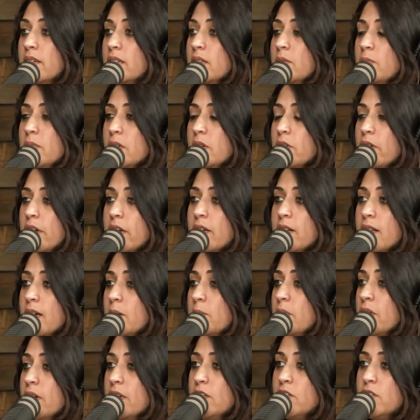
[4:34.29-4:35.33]
It's been great
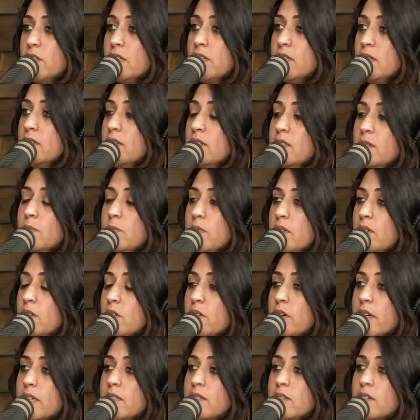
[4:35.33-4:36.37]
collaboration, and it's been a
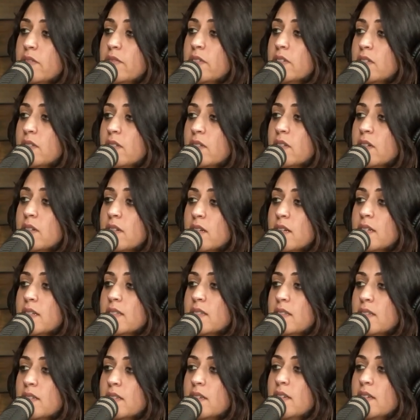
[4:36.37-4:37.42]
great service to the clients.